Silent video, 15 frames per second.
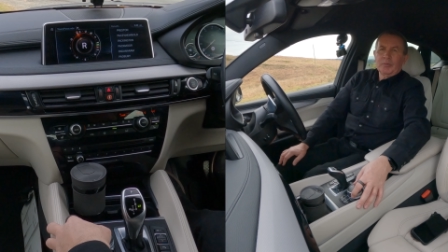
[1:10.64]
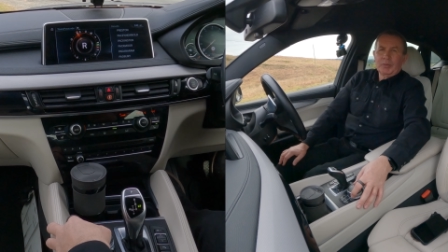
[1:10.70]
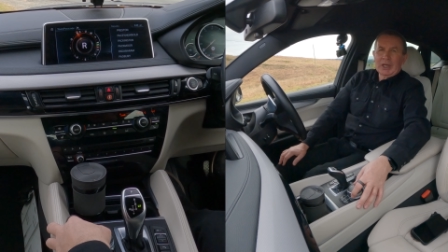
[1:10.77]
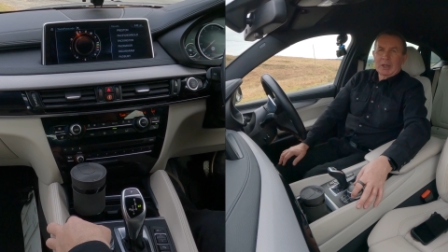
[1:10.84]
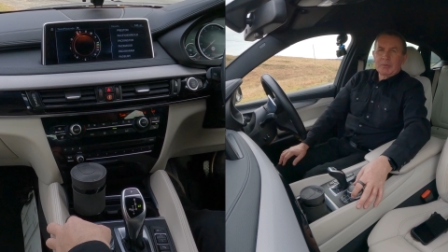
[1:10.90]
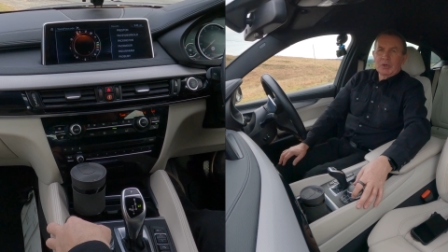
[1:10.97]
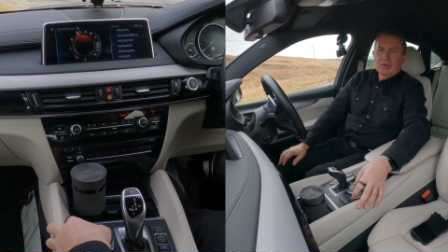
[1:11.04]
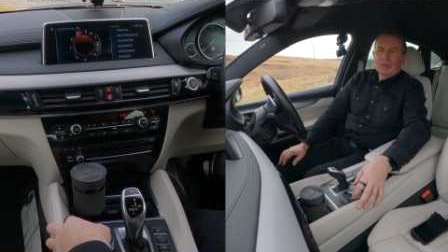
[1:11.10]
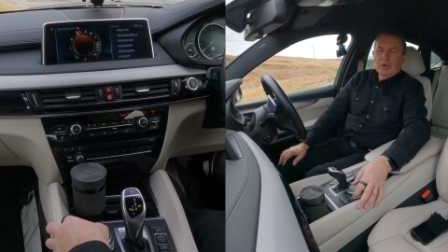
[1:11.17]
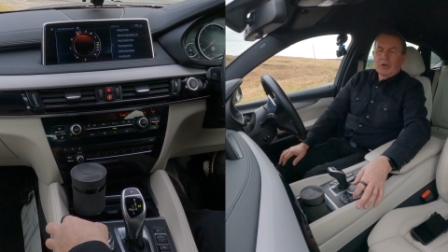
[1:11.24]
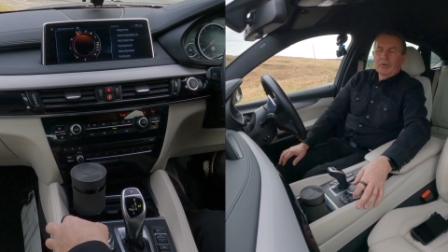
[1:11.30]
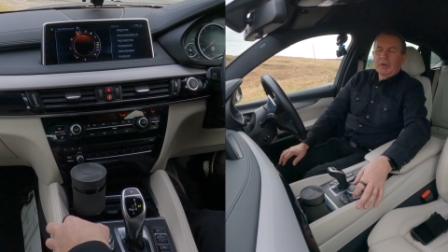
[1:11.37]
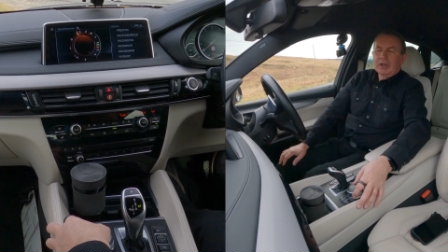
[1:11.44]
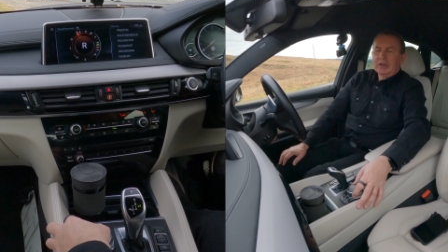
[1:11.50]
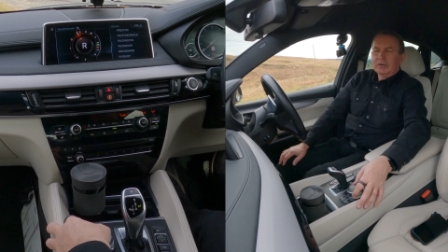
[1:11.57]
Blackburn
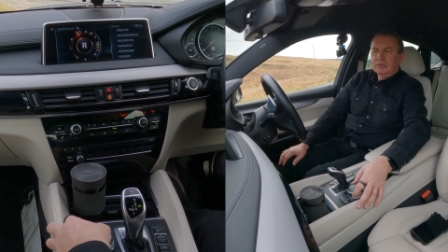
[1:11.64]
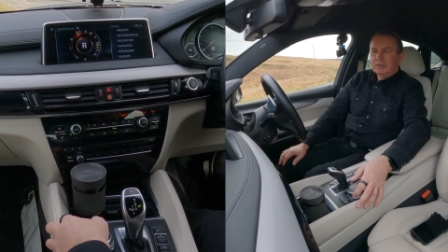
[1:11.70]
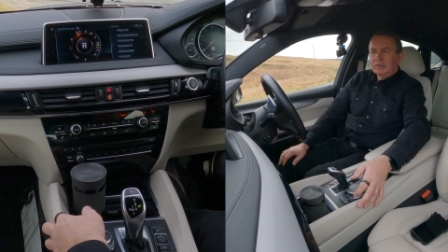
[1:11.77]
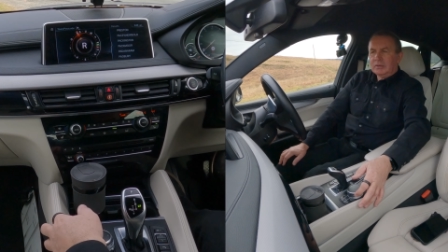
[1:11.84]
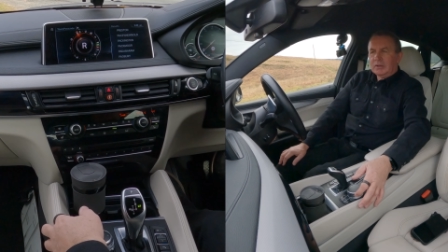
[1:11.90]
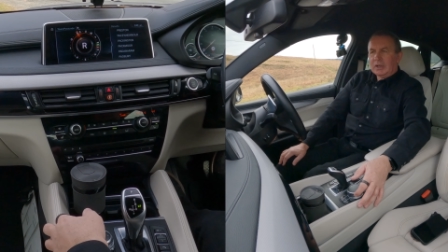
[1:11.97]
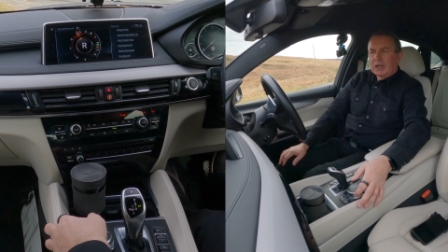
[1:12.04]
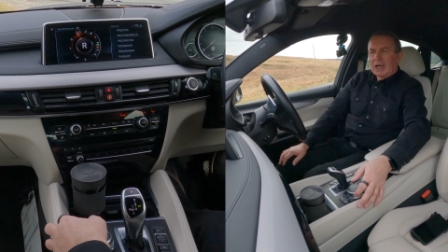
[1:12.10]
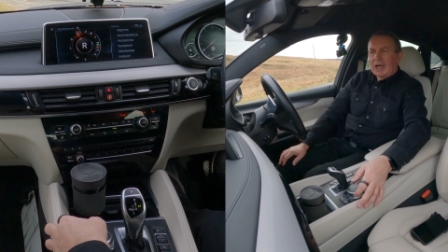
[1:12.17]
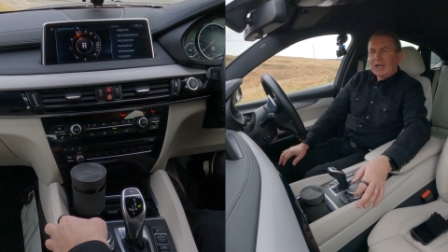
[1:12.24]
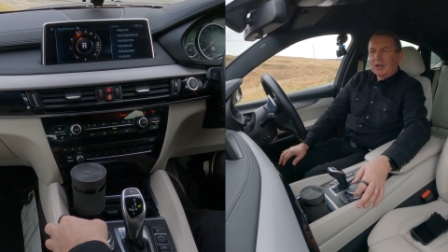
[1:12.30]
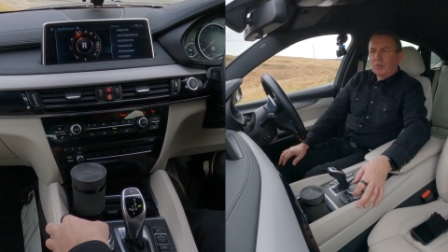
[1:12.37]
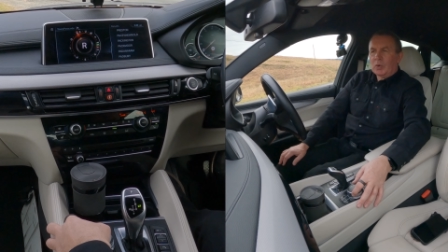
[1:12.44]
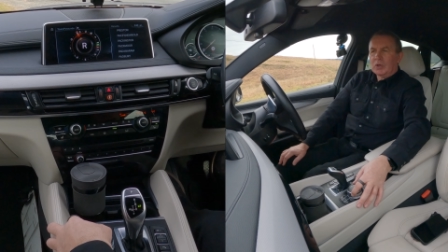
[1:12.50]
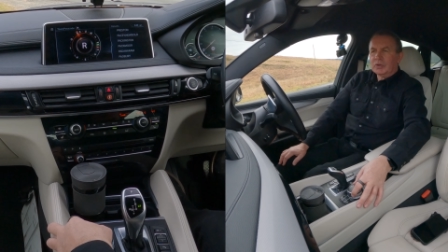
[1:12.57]
Road,
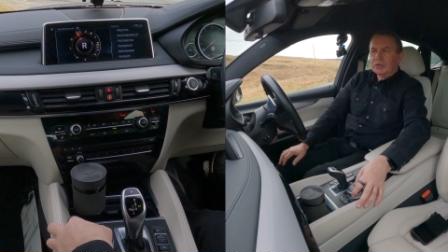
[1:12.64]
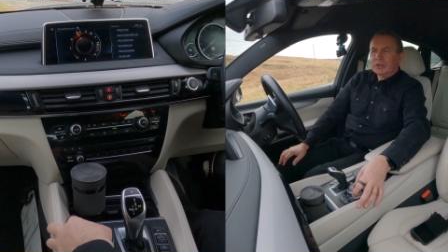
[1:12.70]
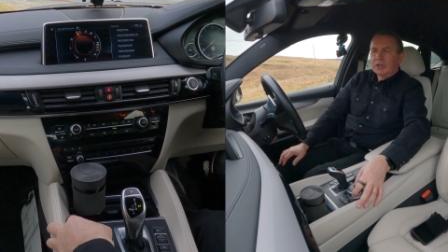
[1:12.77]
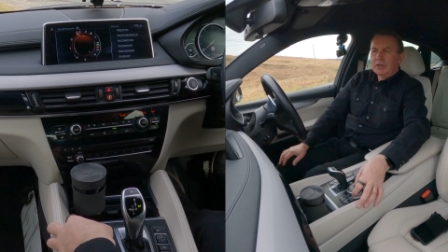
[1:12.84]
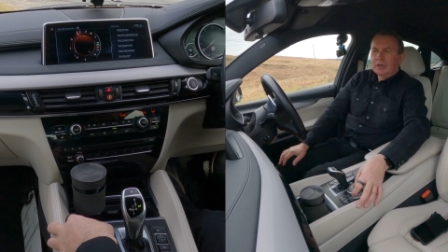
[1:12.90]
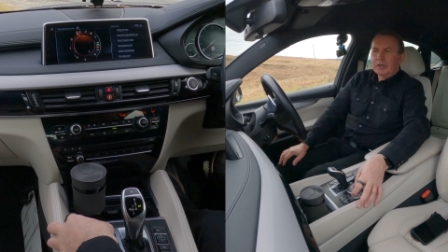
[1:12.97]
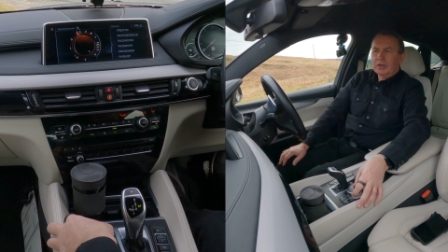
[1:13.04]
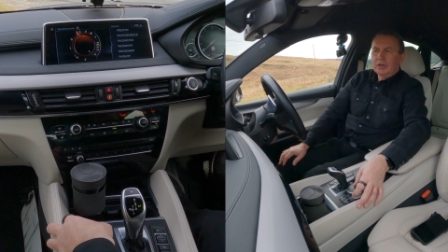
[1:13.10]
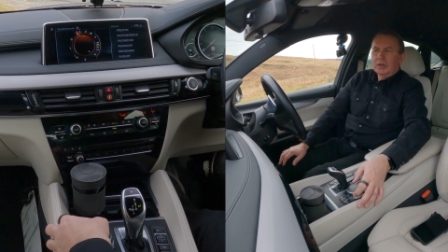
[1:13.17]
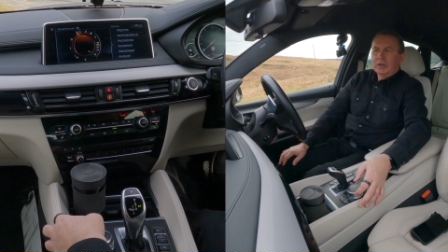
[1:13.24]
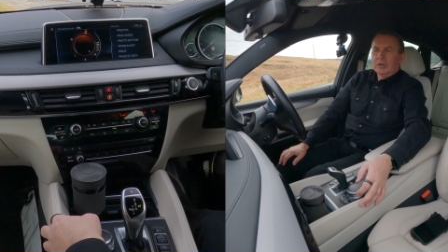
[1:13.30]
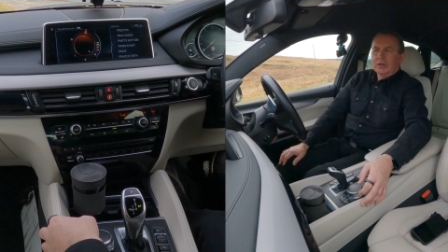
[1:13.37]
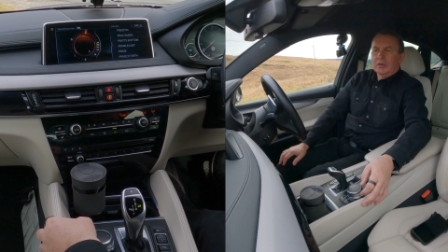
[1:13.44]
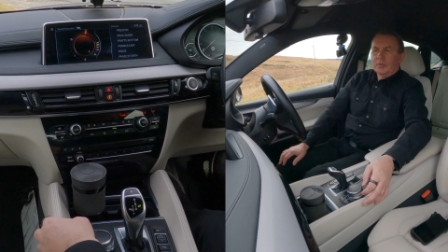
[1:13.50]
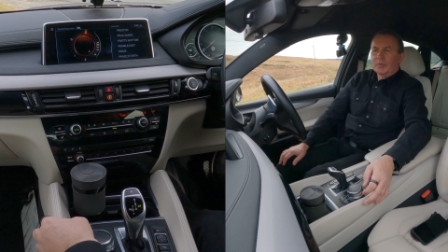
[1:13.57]
Higher Walton,
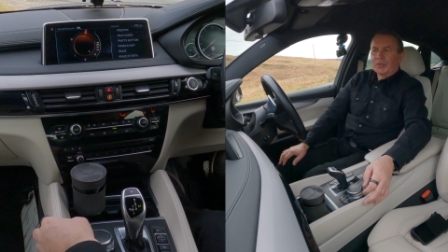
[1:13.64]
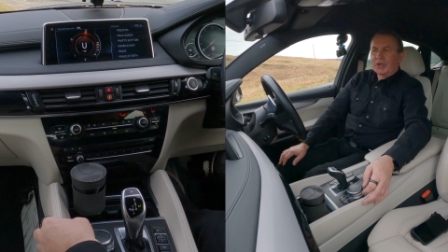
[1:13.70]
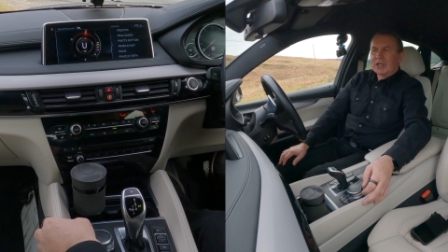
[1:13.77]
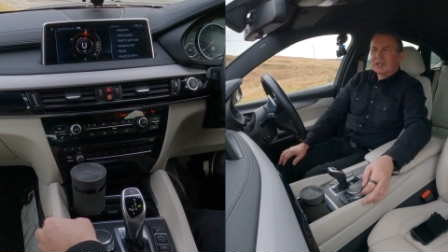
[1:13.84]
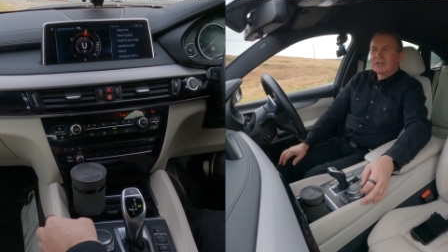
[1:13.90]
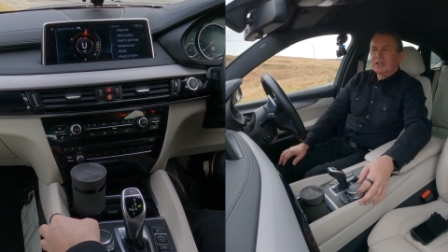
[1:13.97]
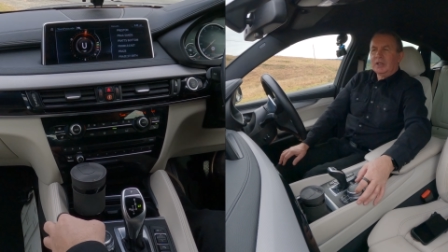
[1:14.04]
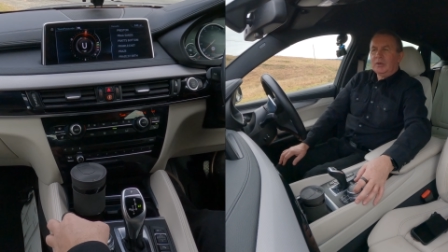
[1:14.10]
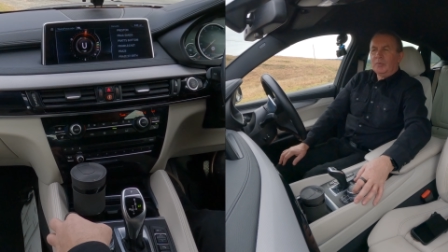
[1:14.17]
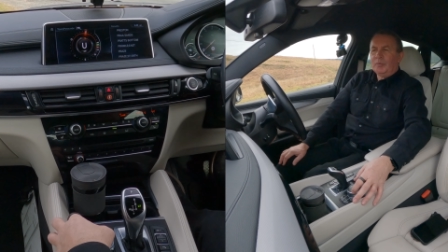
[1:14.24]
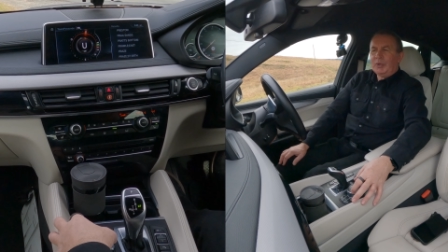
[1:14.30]
Preston,